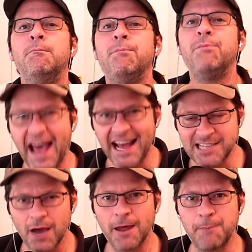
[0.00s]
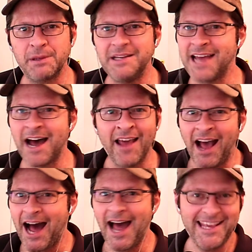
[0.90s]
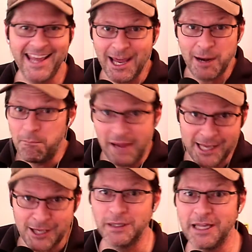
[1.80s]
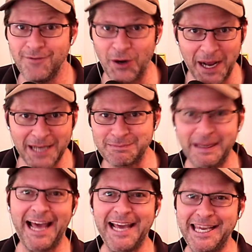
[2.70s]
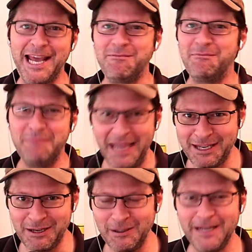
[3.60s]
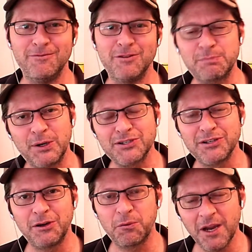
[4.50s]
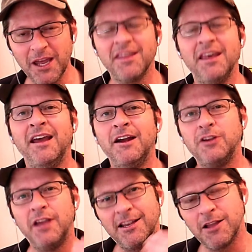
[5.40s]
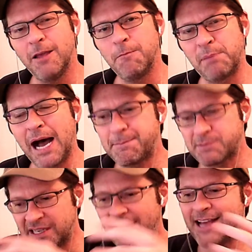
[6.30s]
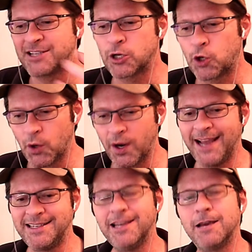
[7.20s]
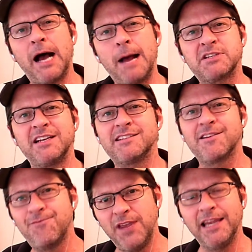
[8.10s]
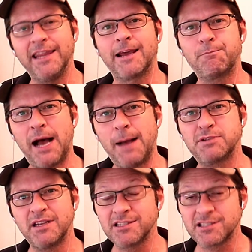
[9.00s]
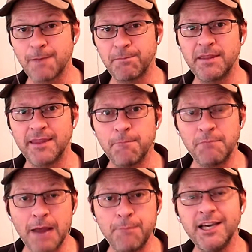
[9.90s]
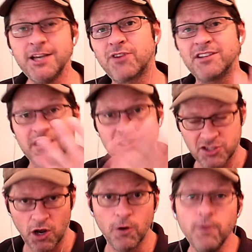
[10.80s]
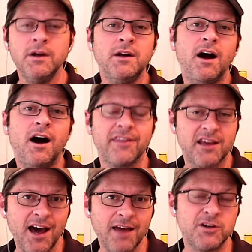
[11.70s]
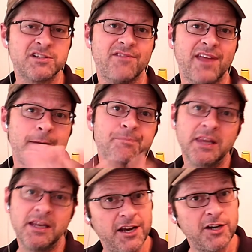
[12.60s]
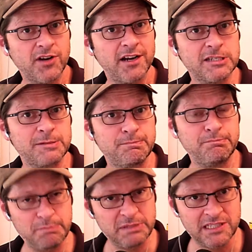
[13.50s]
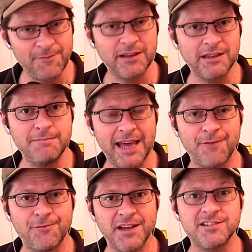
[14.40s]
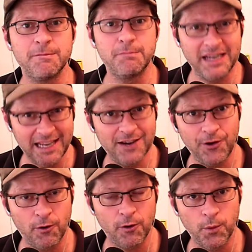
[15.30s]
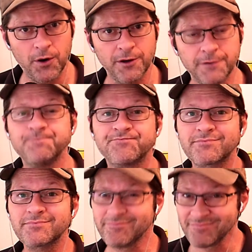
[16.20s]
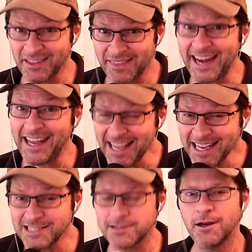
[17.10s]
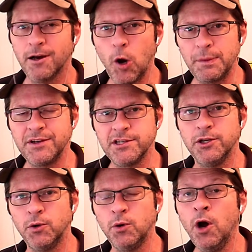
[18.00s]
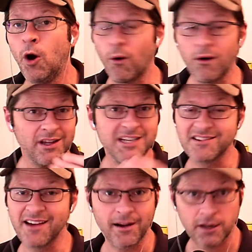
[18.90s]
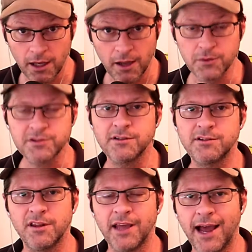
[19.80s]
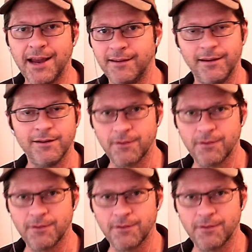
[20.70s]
That's how that plays out. I can't make you leave your husband. I can't make you leave this person you're with. It pops in as a good idea. It pops in as a feeling. It pops in as something that might be interesting. So on the converse of that, say you're trying to specifically manifest somebody into your world, that is open to you, or at least not closed to the idea.